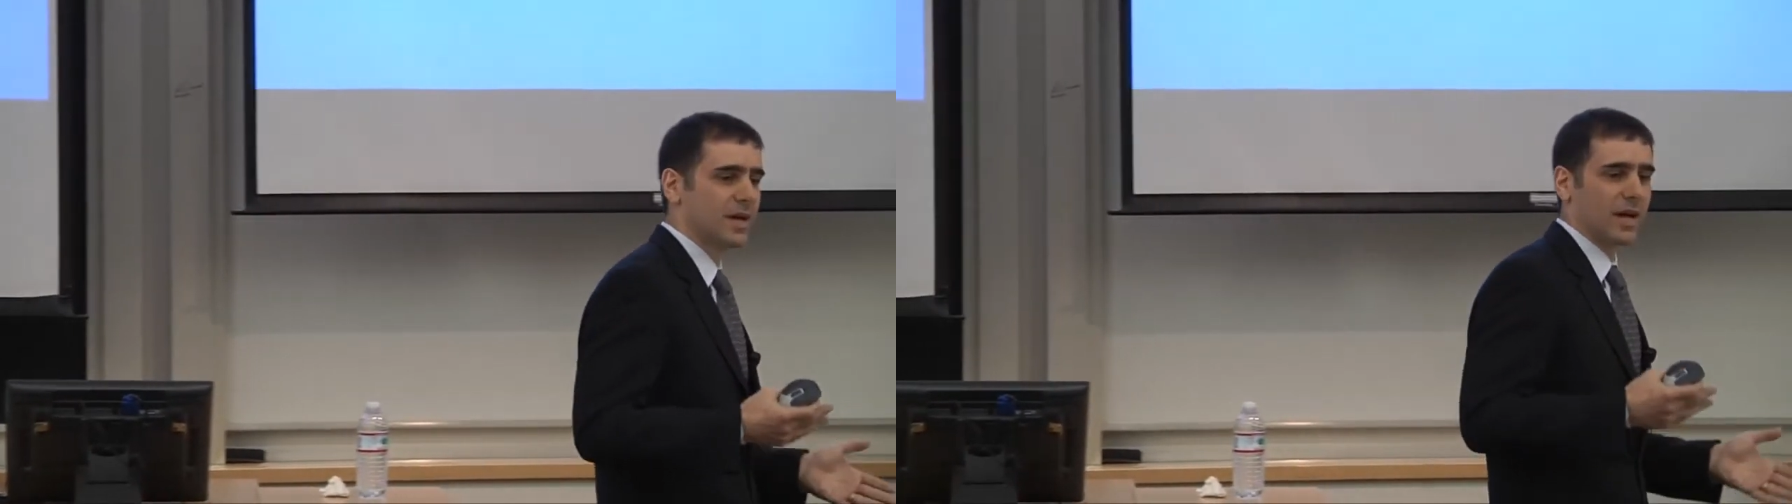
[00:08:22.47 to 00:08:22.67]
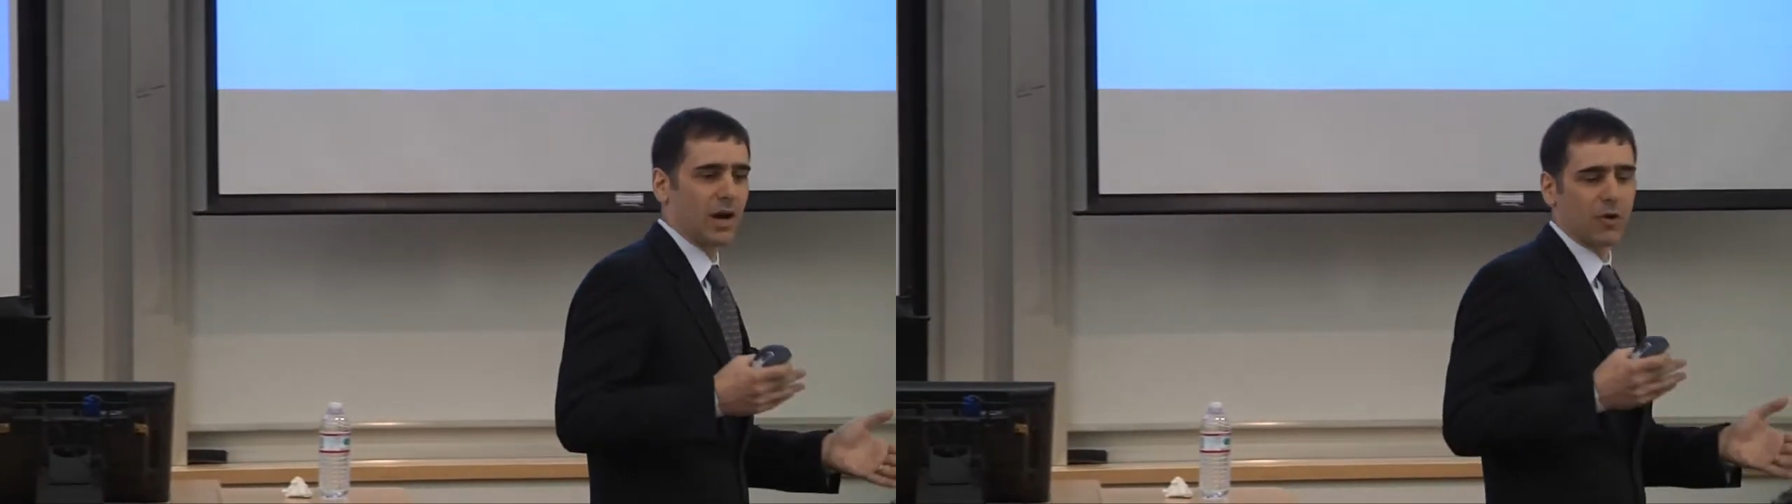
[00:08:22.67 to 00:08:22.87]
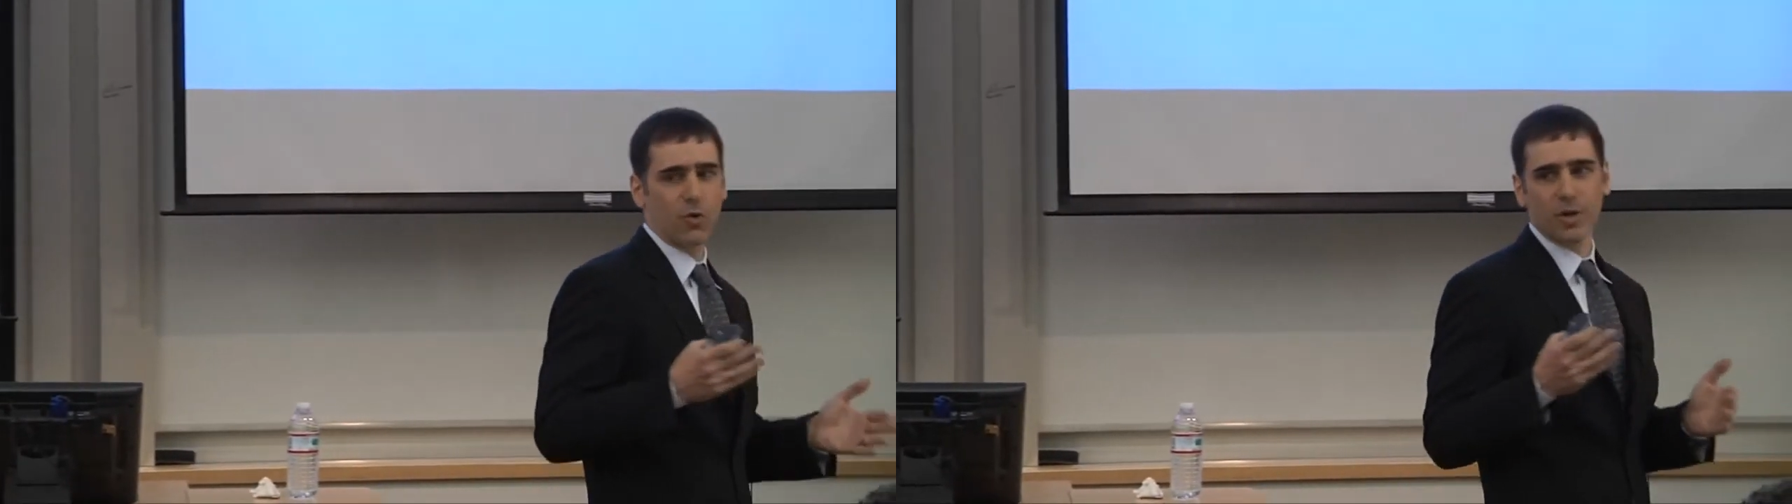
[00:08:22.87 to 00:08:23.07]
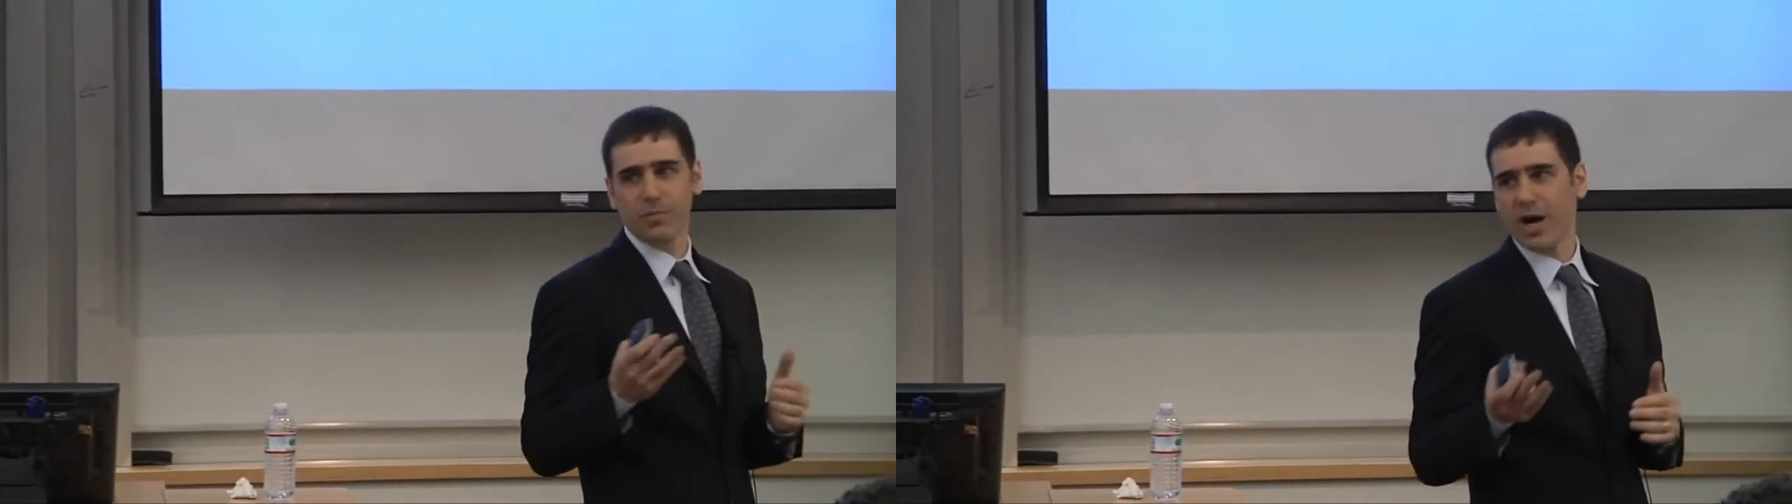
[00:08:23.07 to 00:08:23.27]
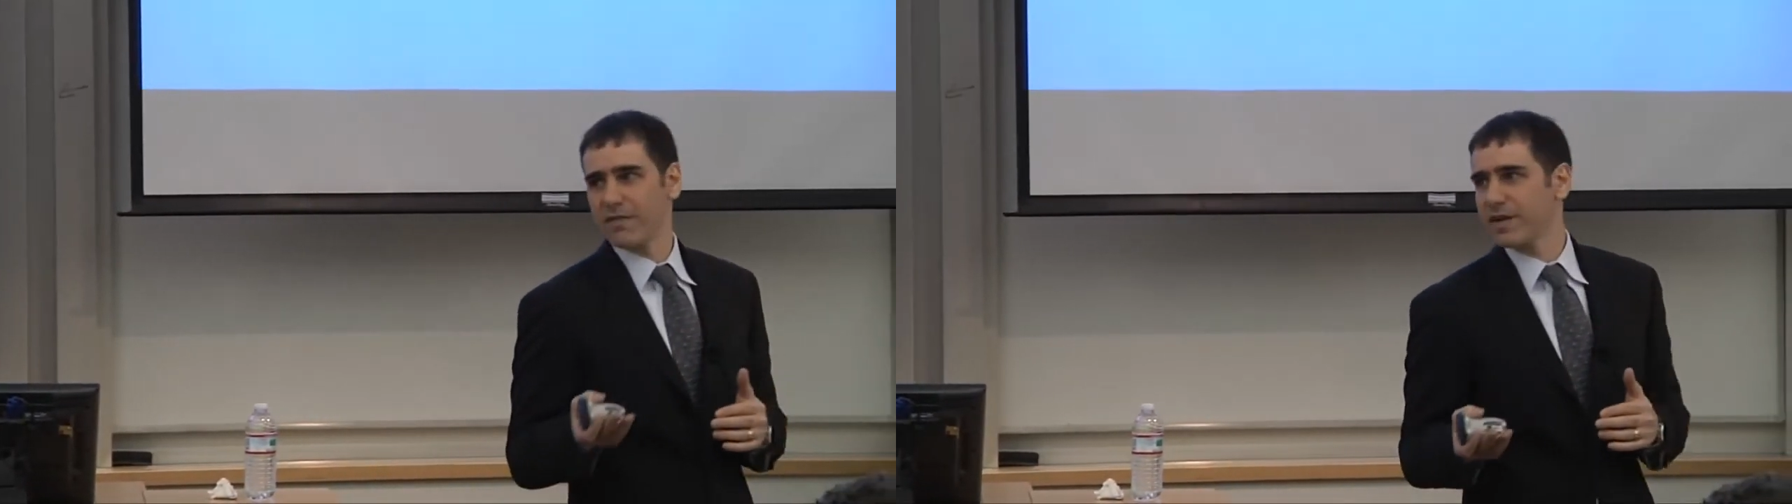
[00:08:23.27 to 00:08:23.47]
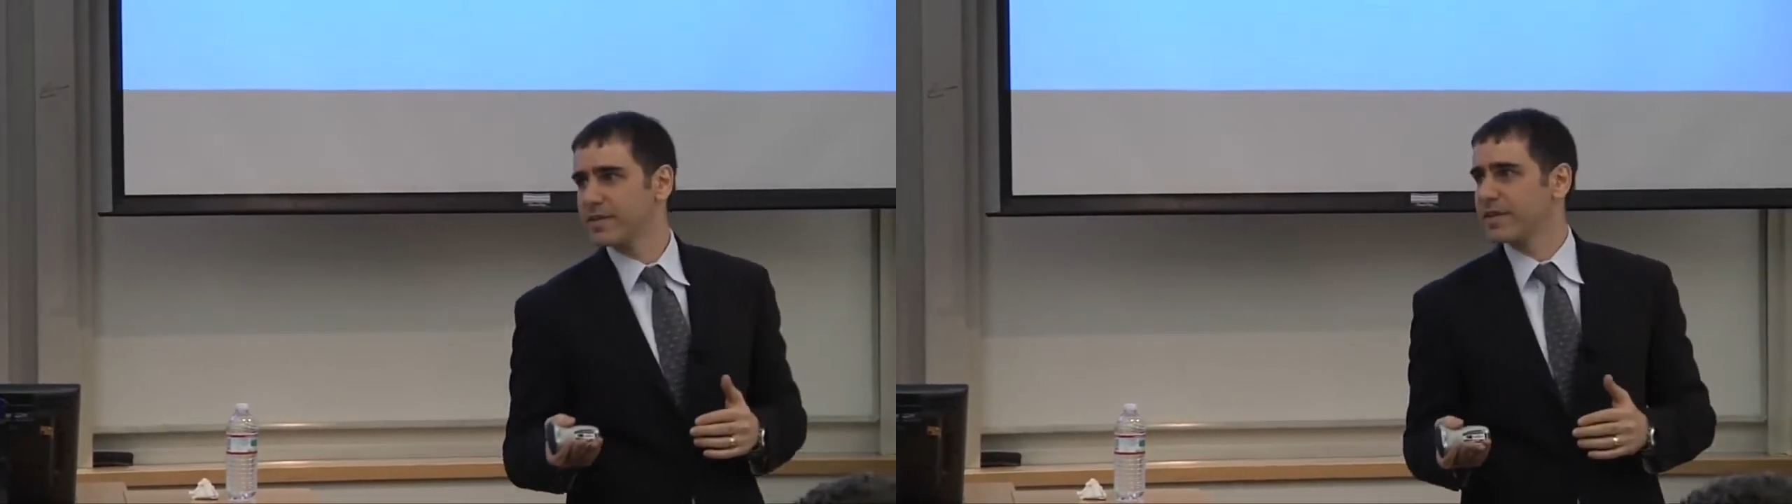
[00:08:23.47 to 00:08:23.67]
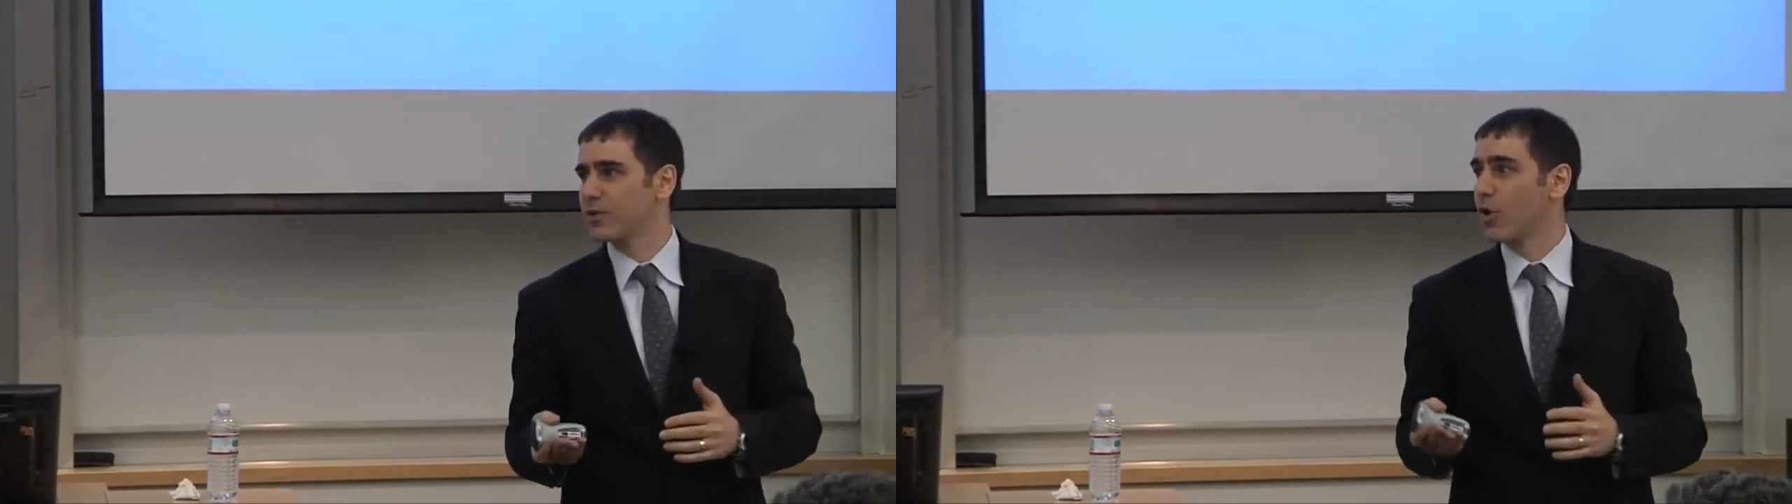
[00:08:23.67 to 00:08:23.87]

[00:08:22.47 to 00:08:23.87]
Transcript: around going private and